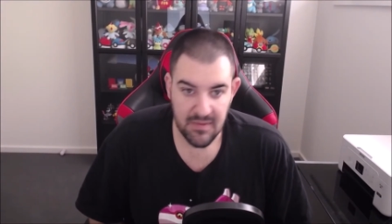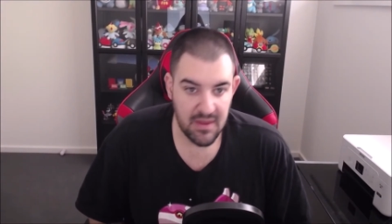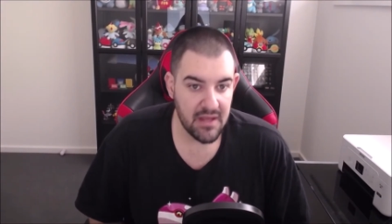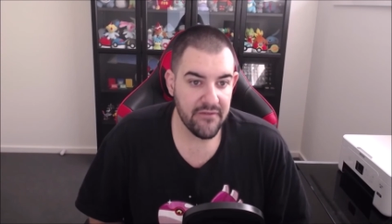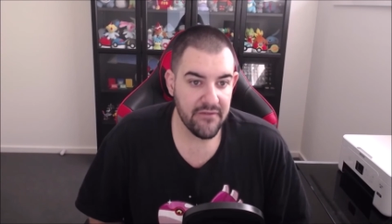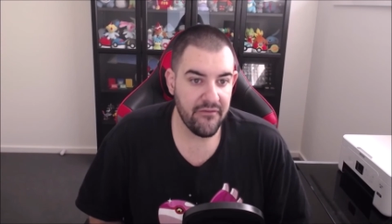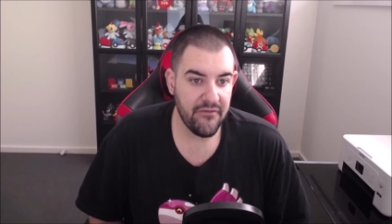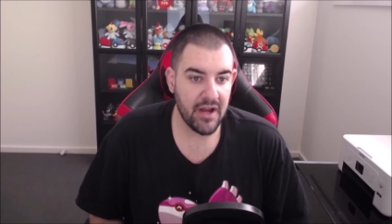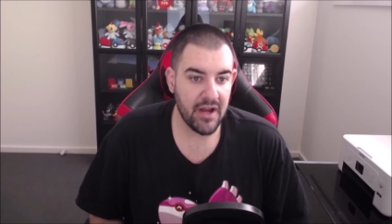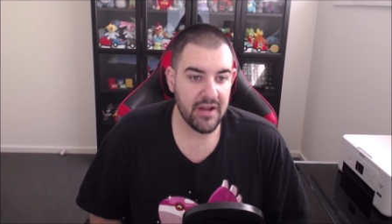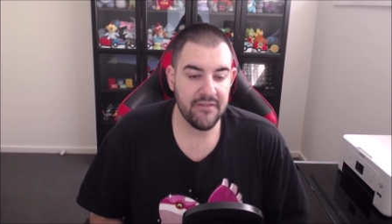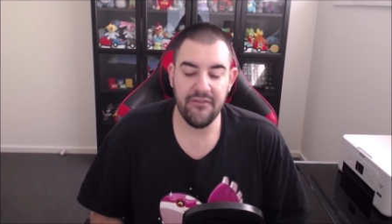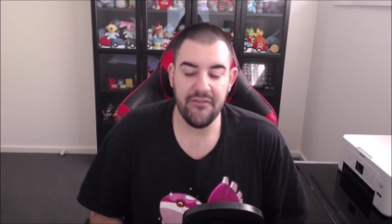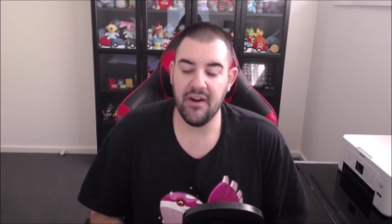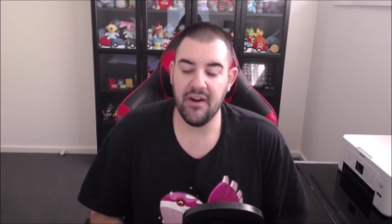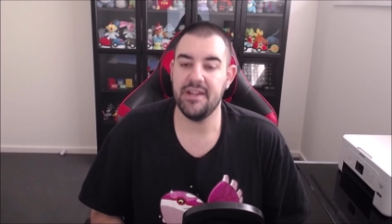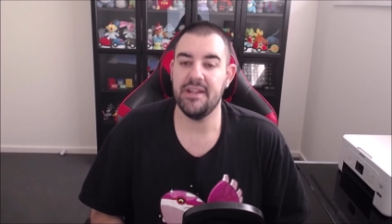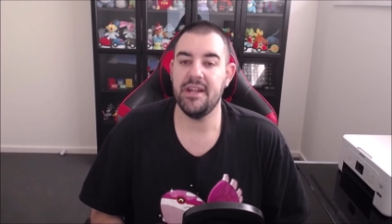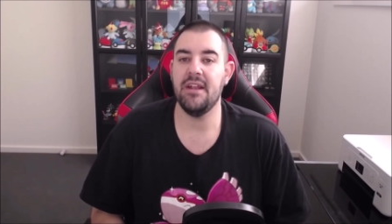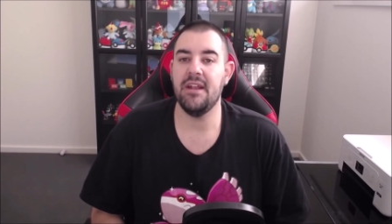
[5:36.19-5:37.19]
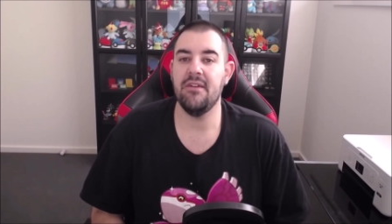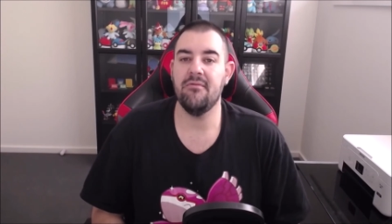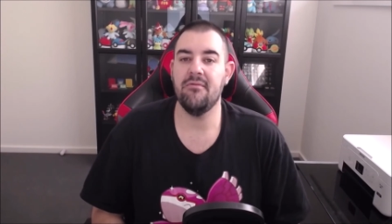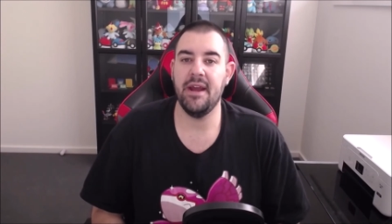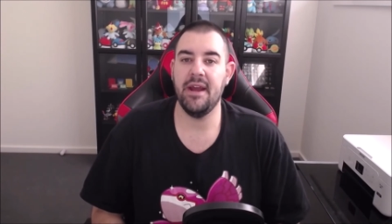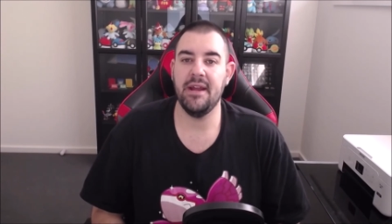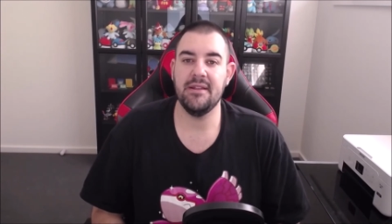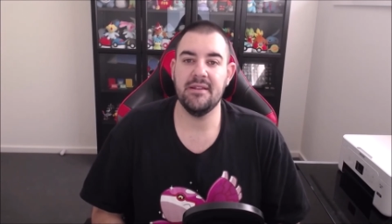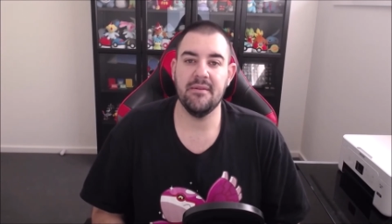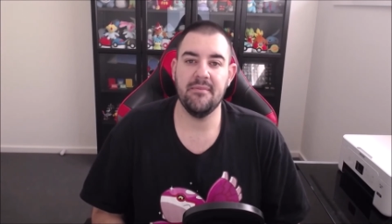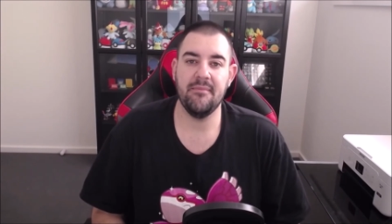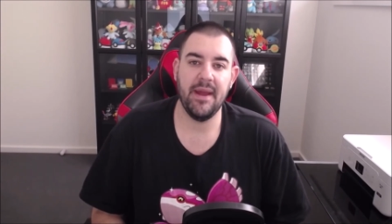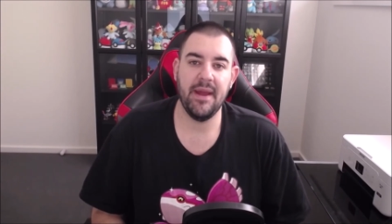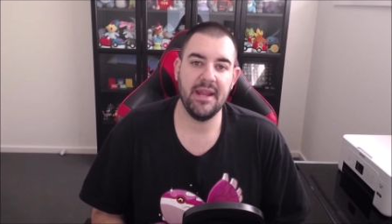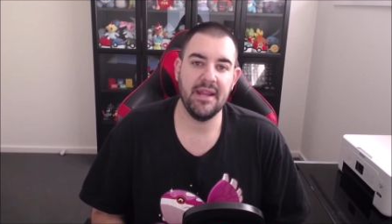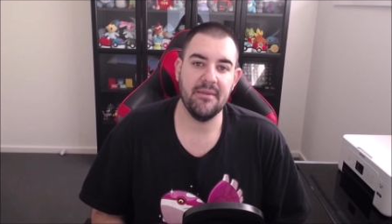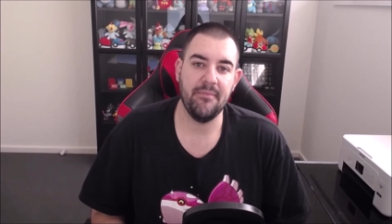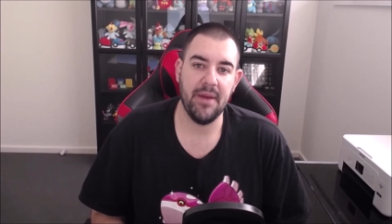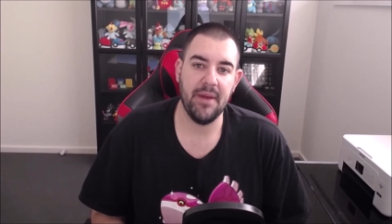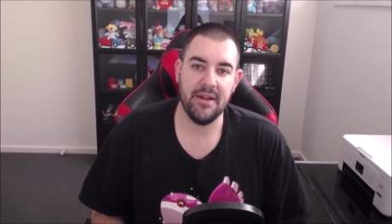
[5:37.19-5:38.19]
If I could find any way to make
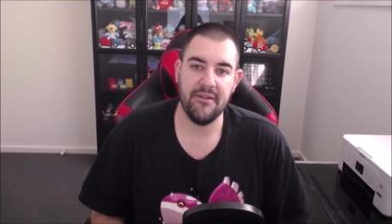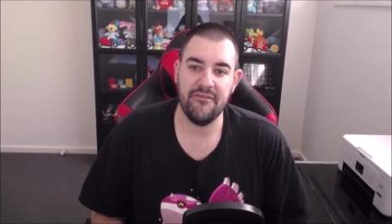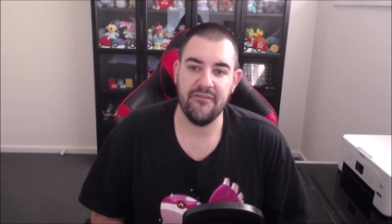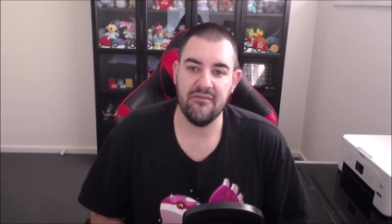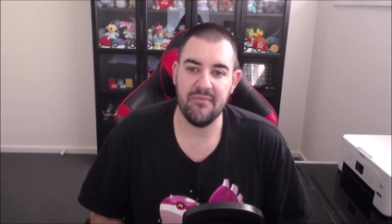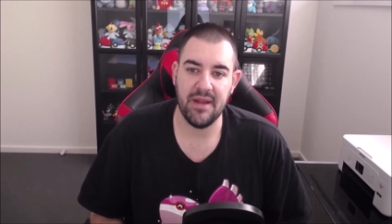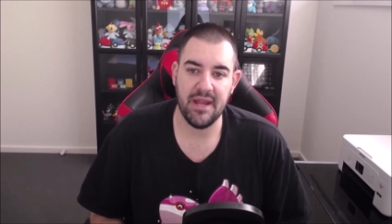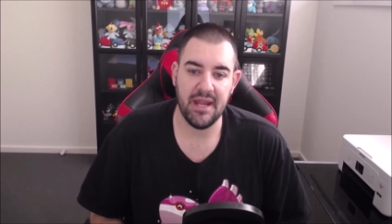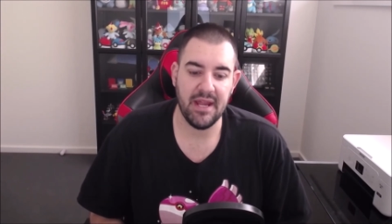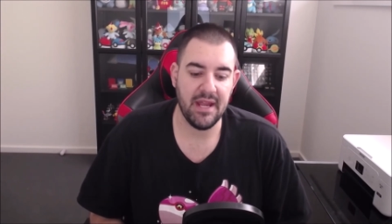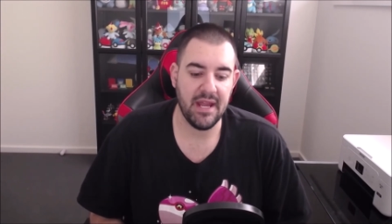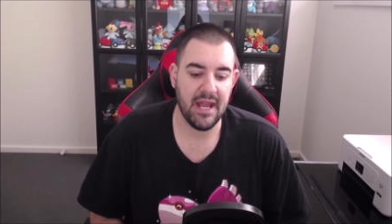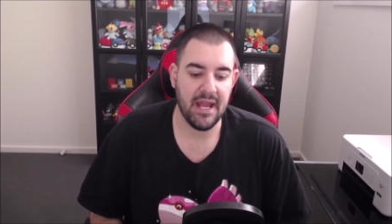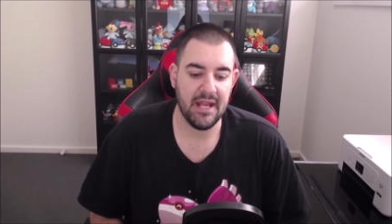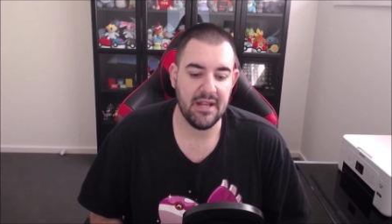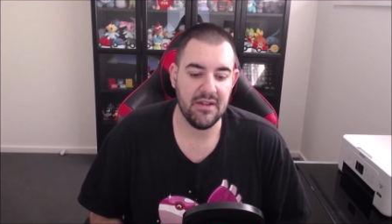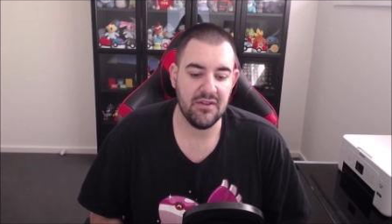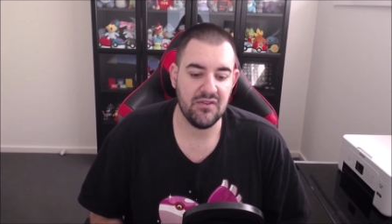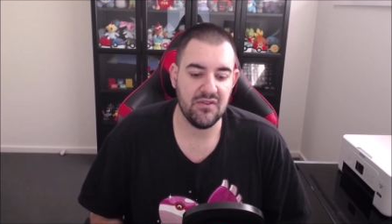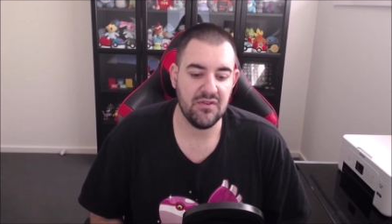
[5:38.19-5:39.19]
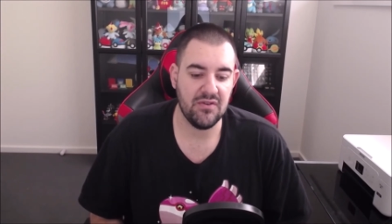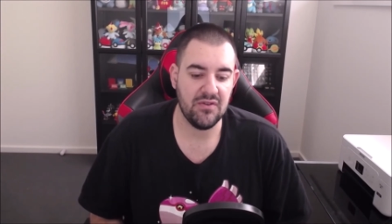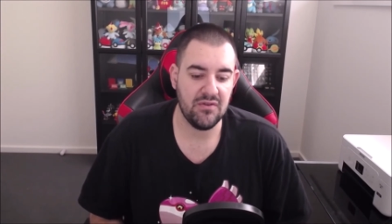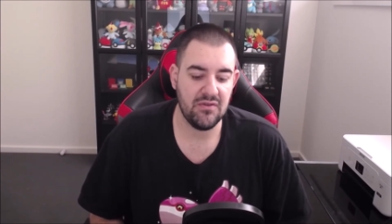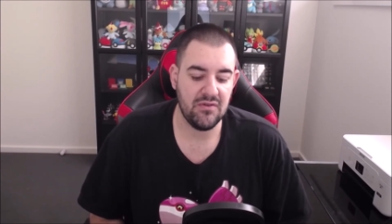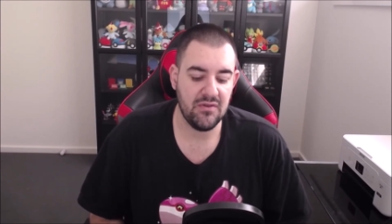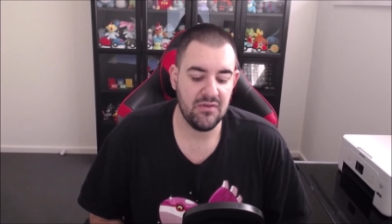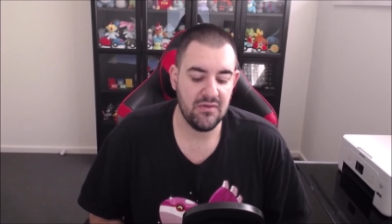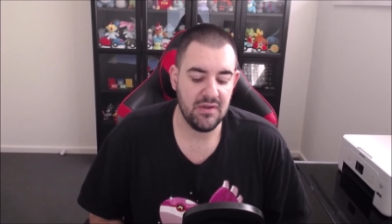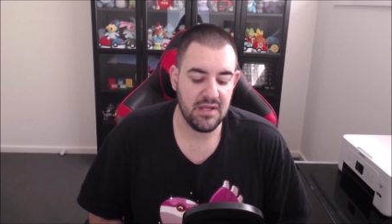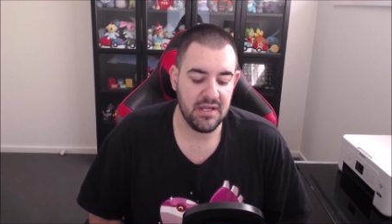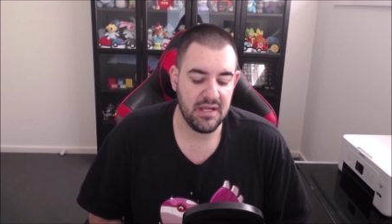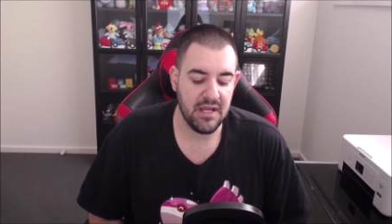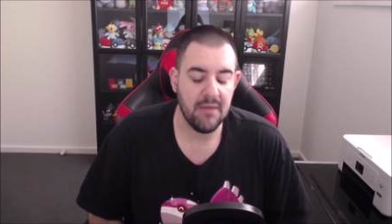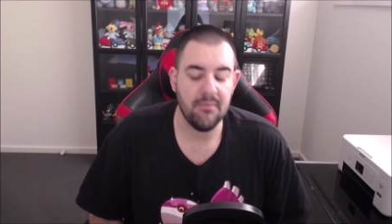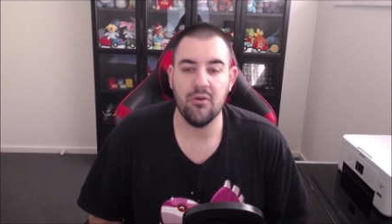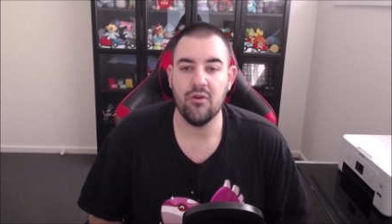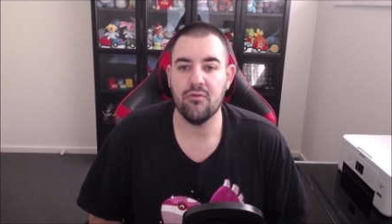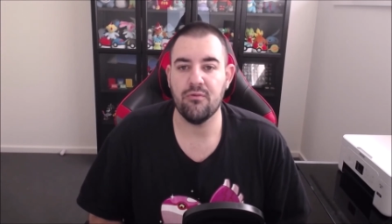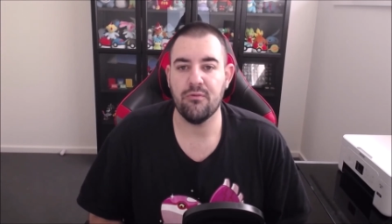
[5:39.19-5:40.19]
it better for me and to get
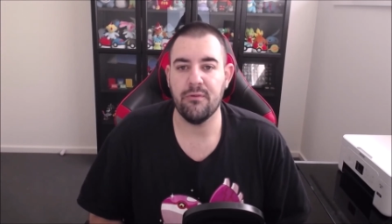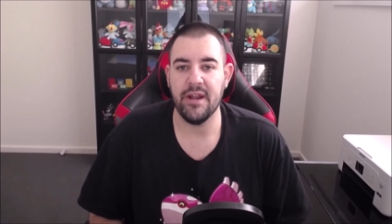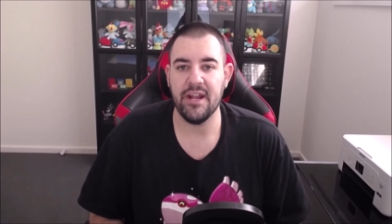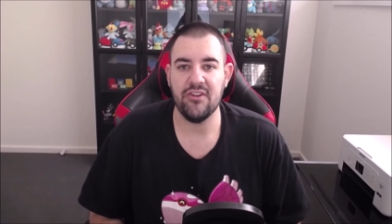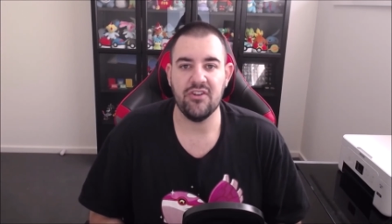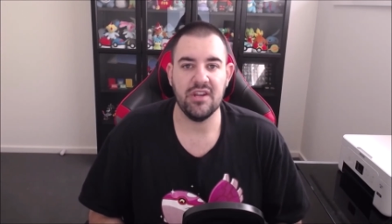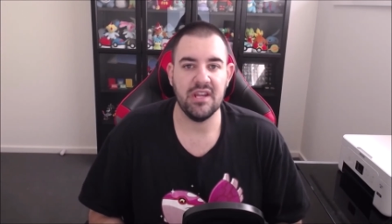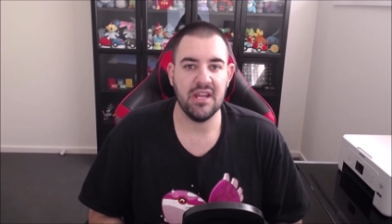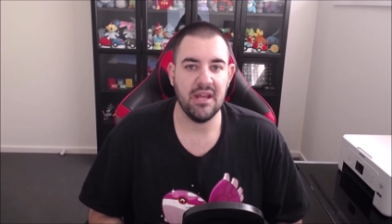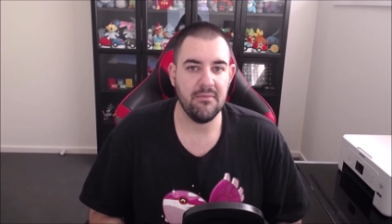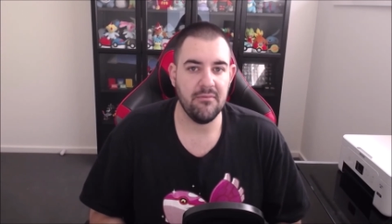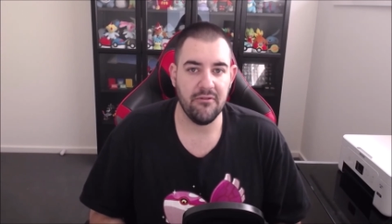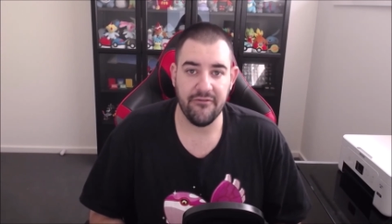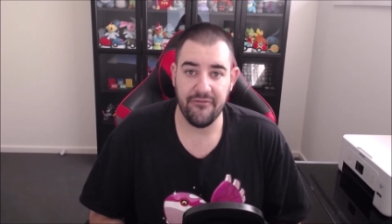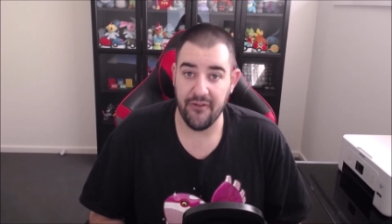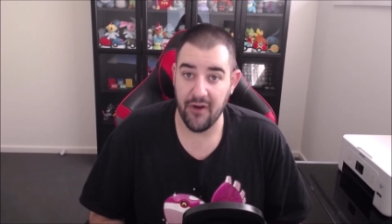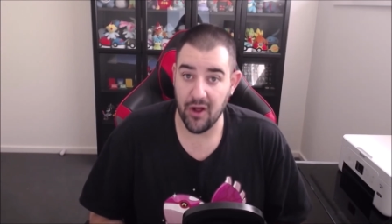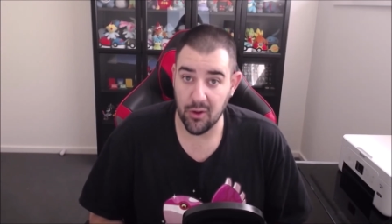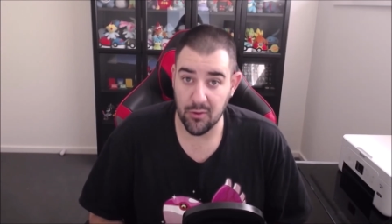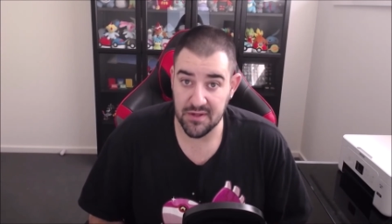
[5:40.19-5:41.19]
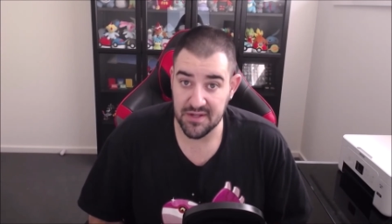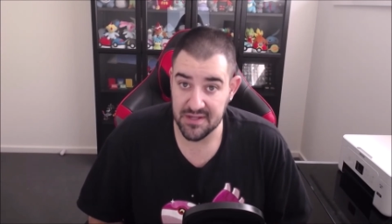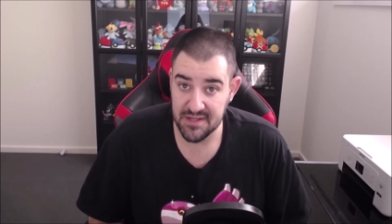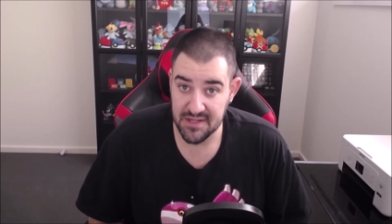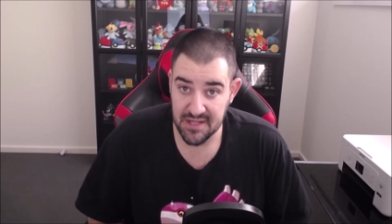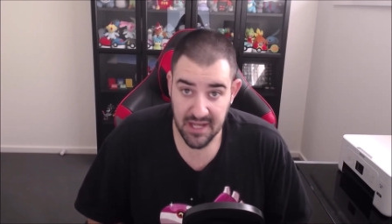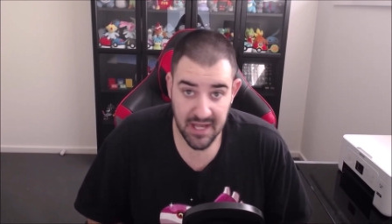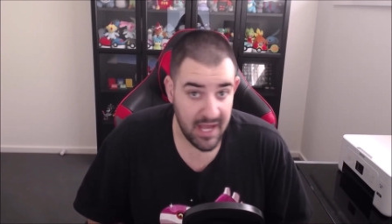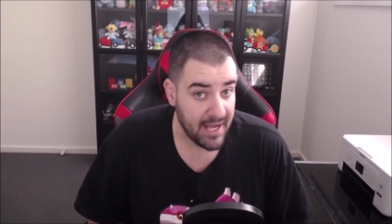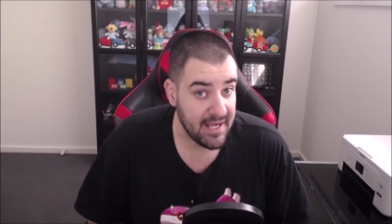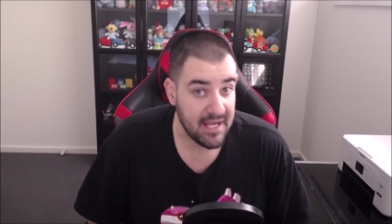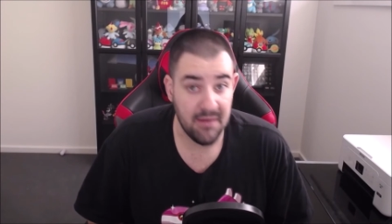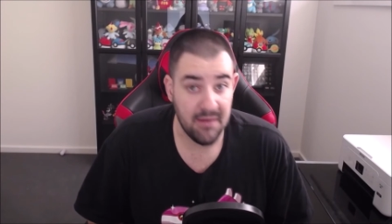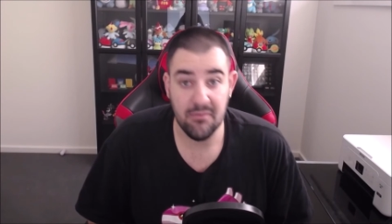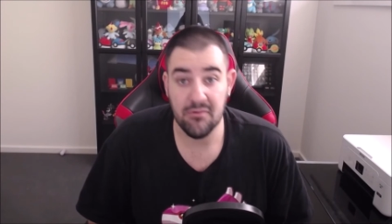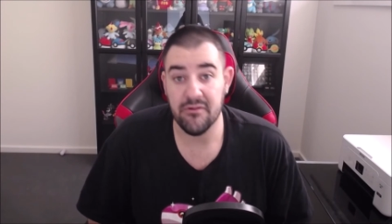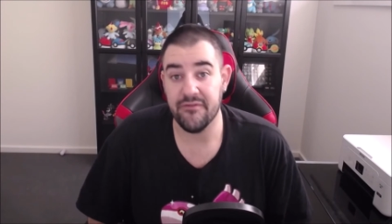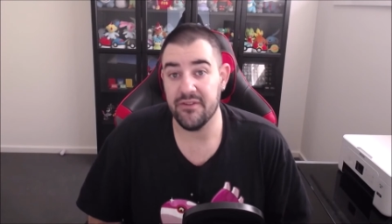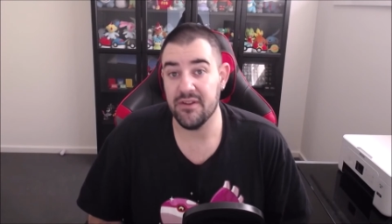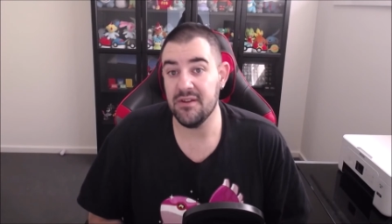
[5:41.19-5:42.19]
more reach and get more followers and get
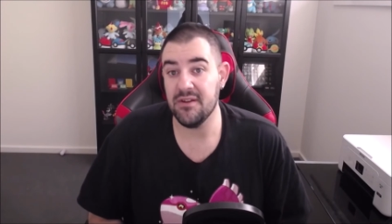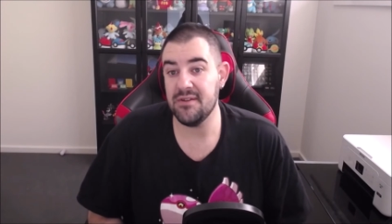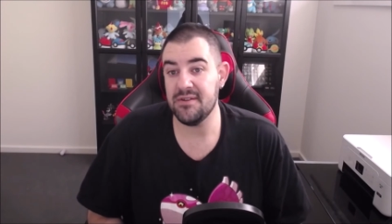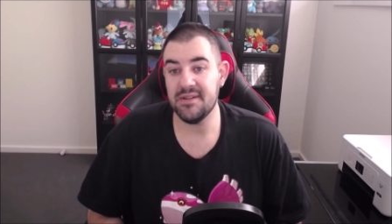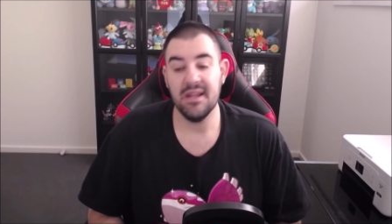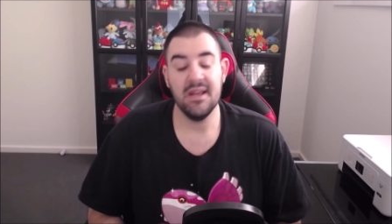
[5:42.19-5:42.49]
more views,